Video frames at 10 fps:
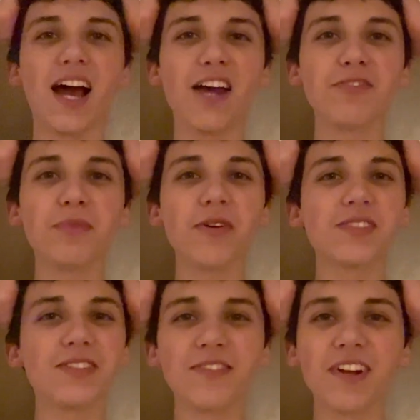I haven't
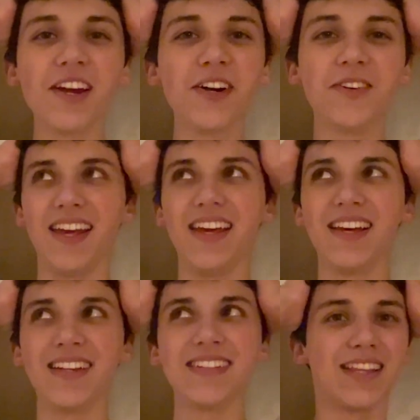posted a video
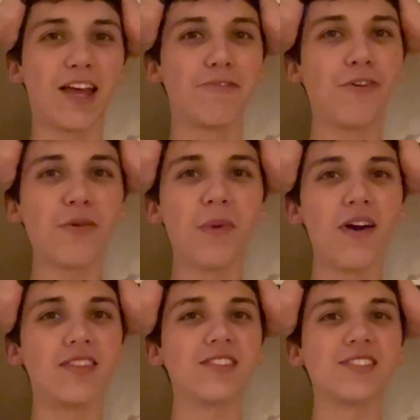in like 4
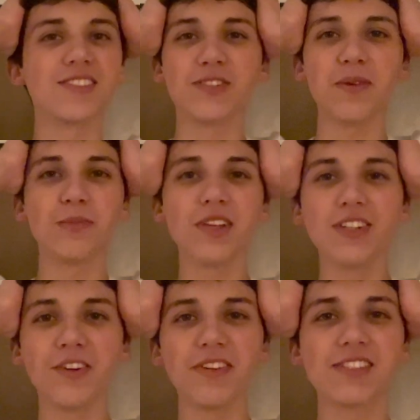months, so I'm really
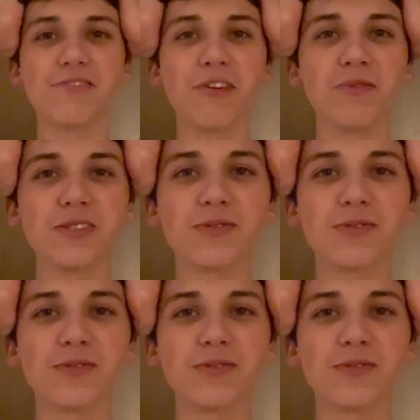nervous to film this